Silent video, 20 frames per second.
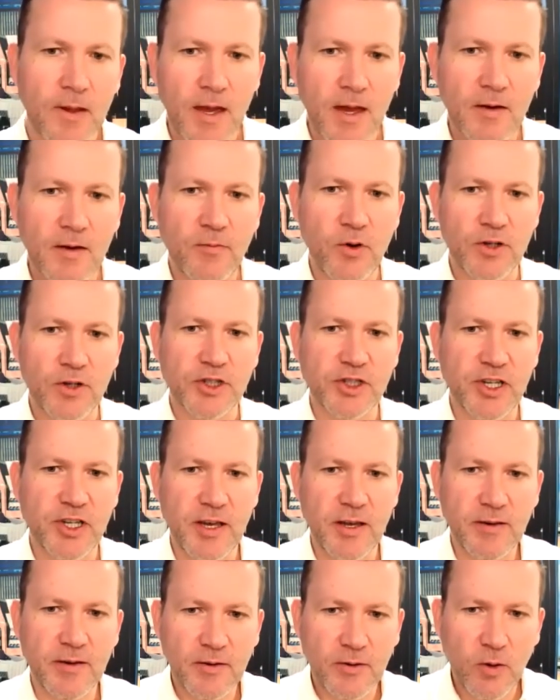I've watched
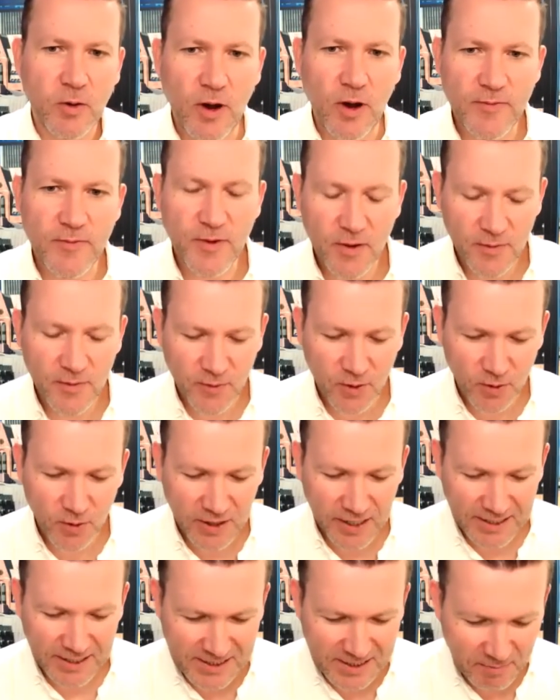quite a few of your
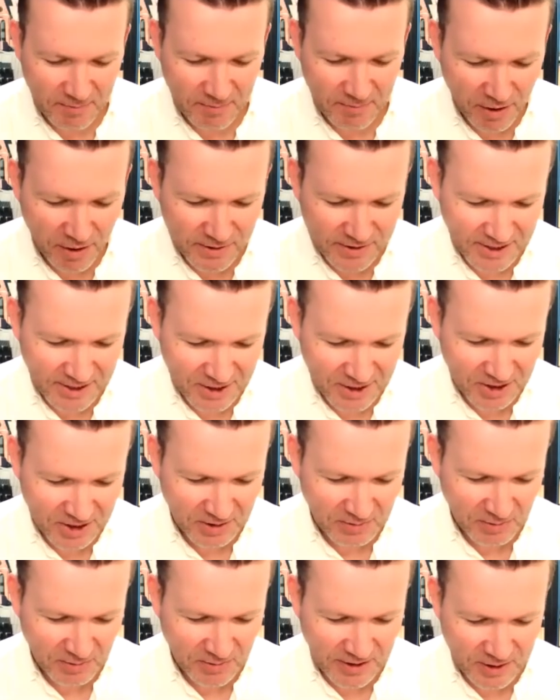LinkedIn posts
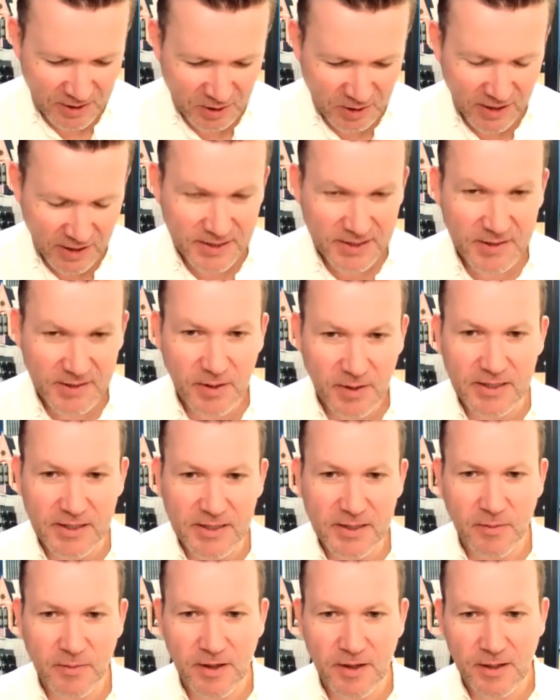actually with interest about
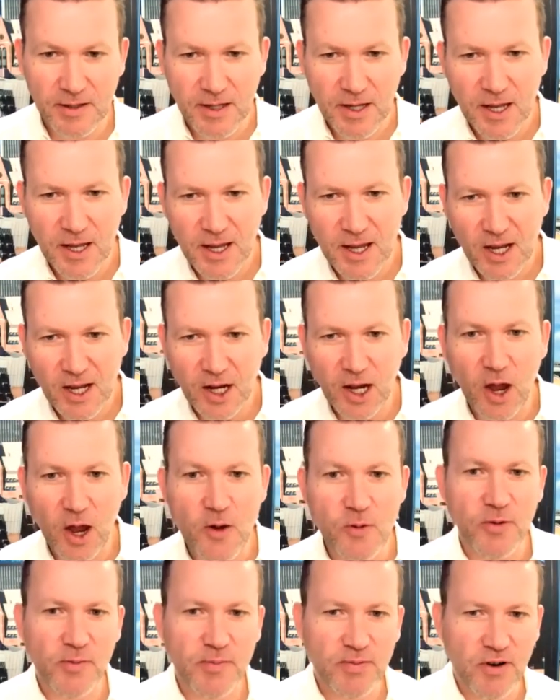some of the
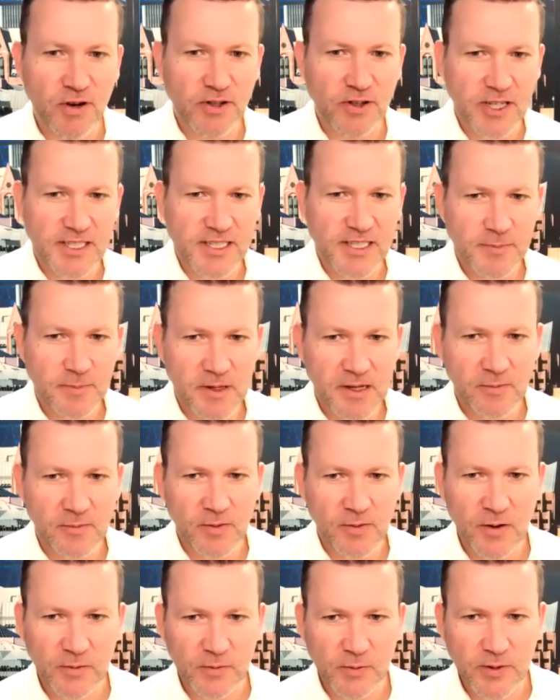global projects you've been
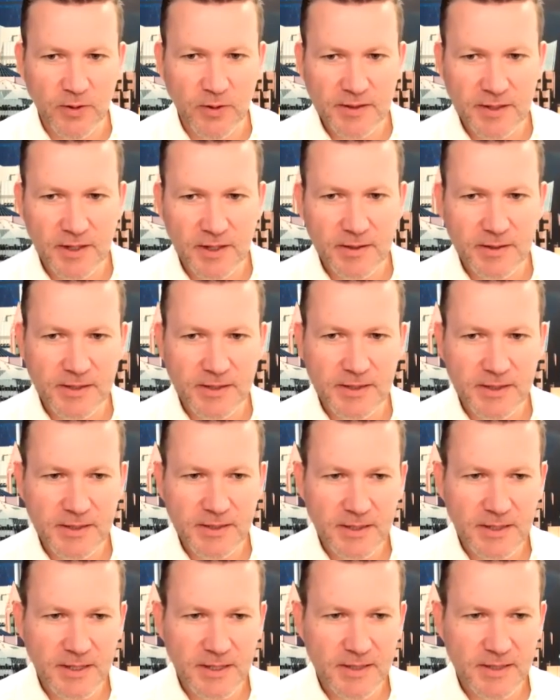involved with. So
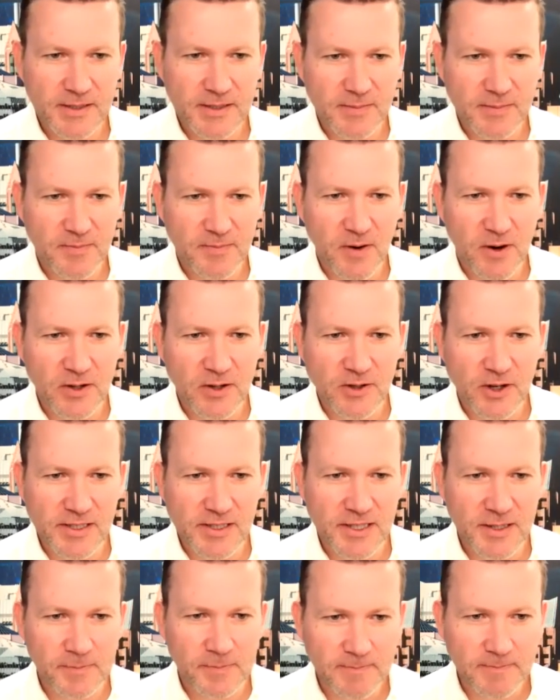it's very
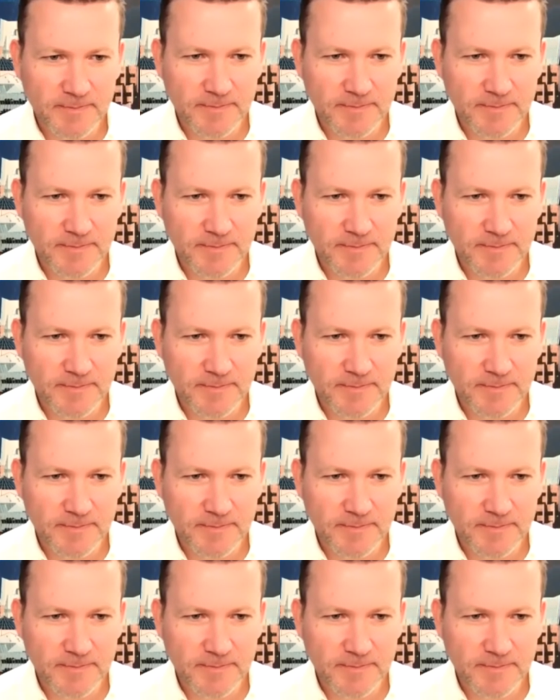interesting.